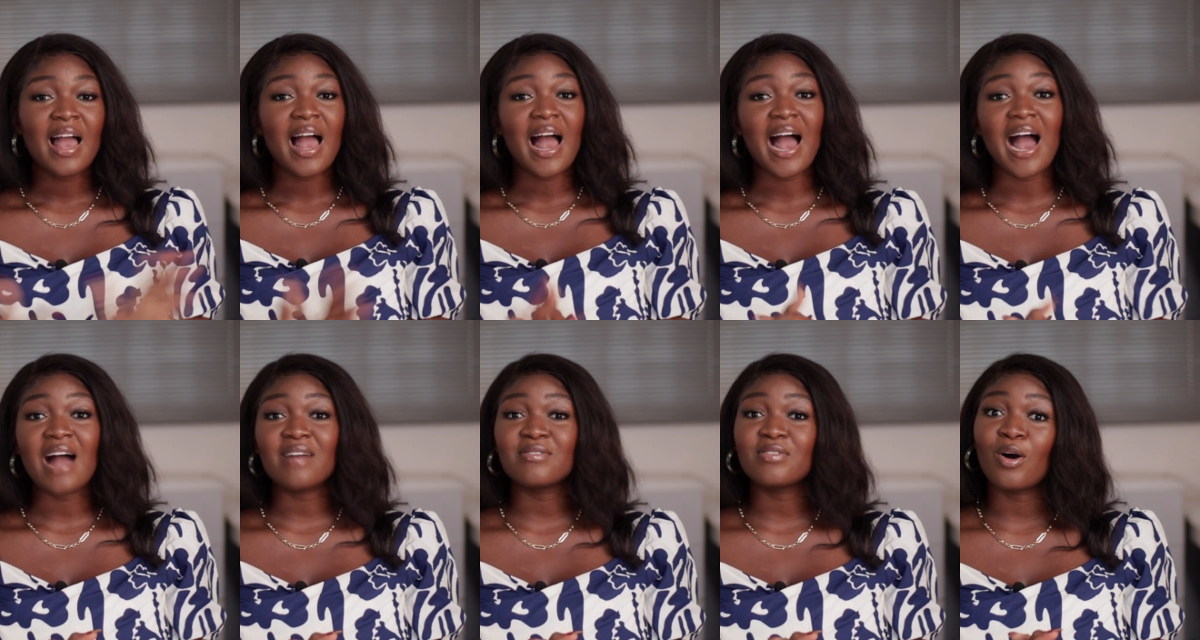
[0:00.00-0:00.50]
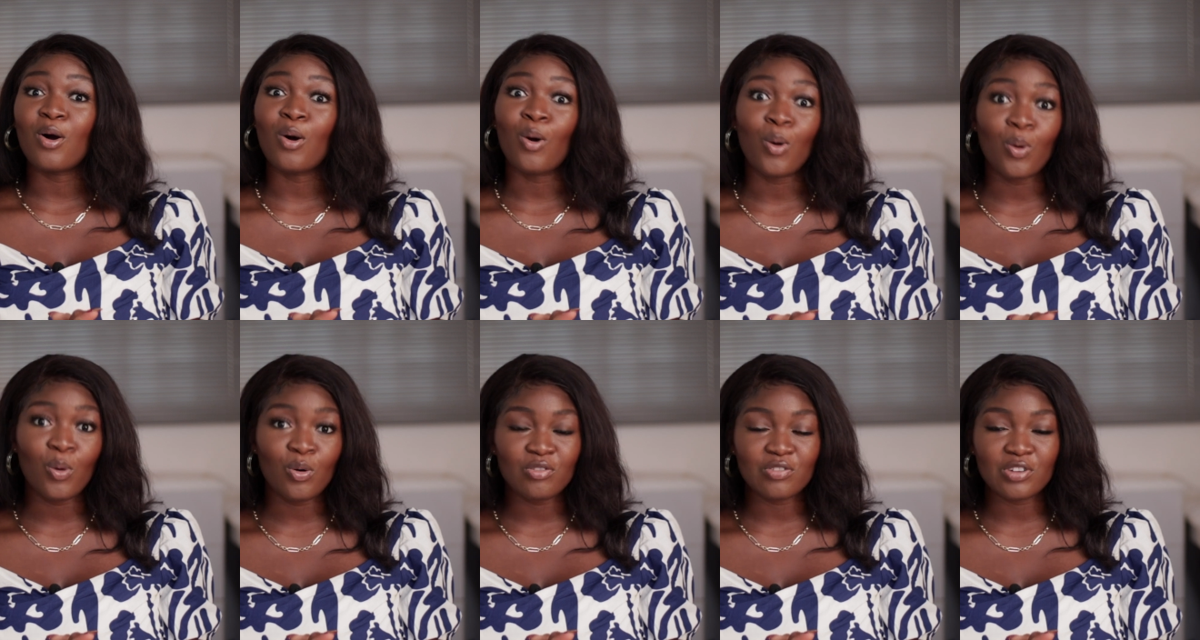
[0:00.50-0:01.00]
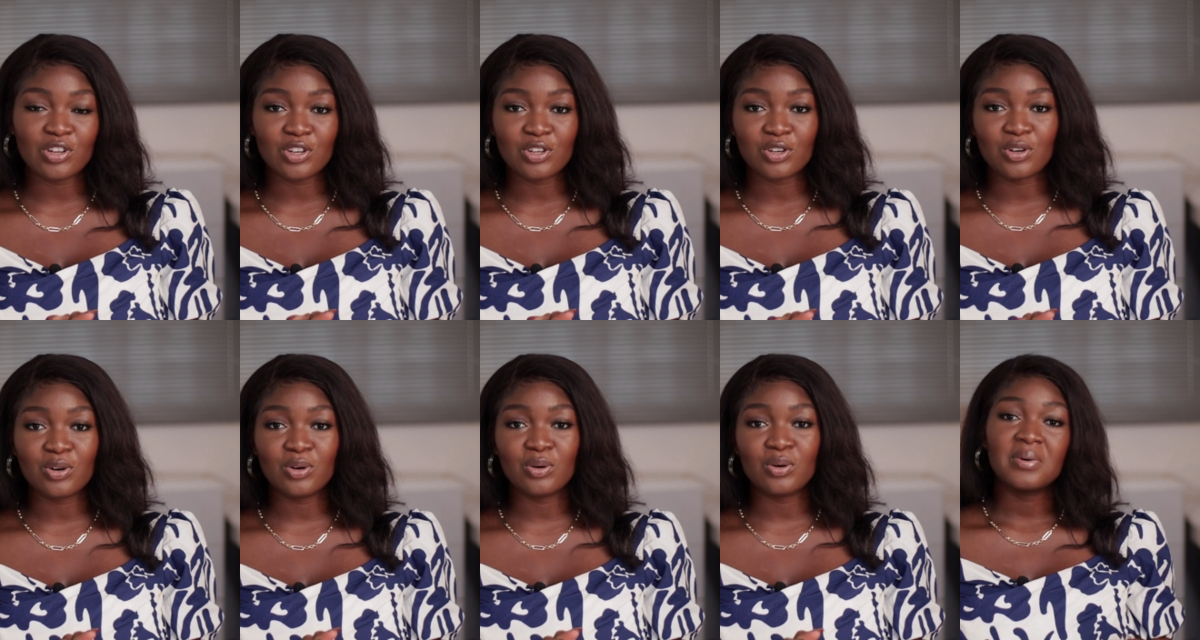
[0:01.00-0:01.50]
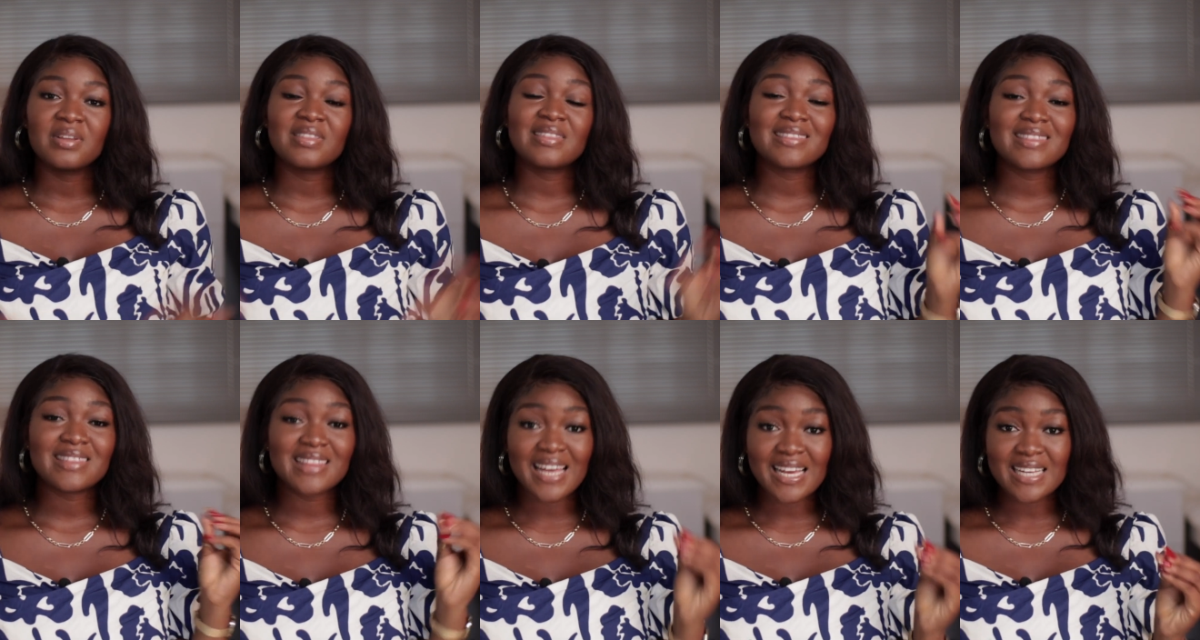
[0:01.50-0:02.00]
I have a whole video with
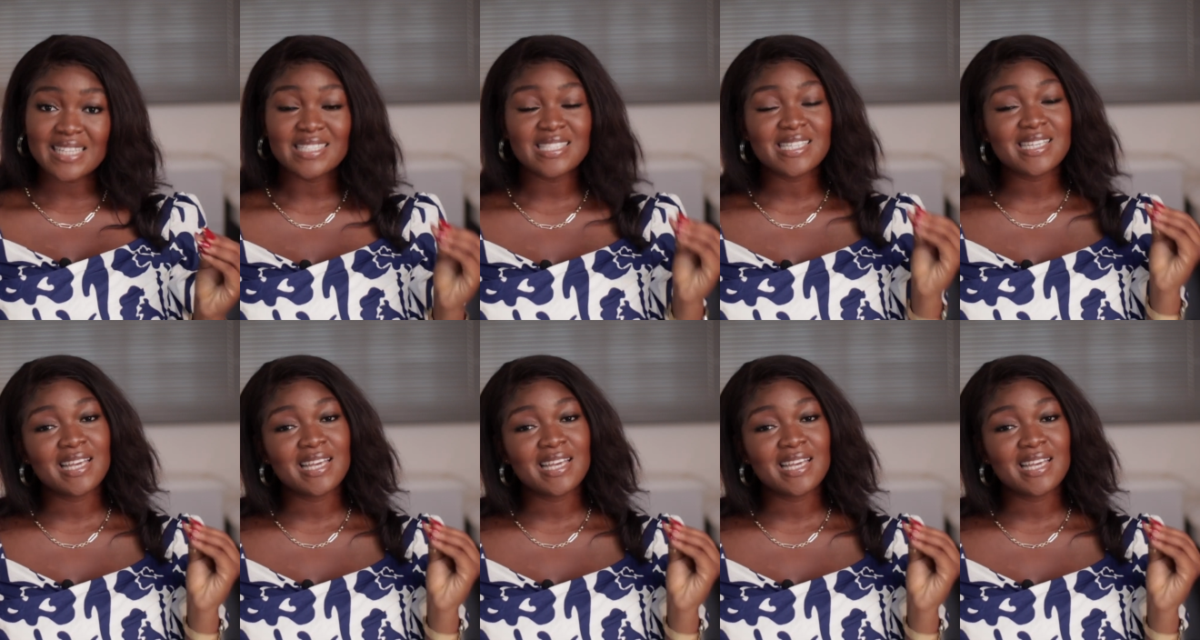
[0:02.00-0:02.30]
30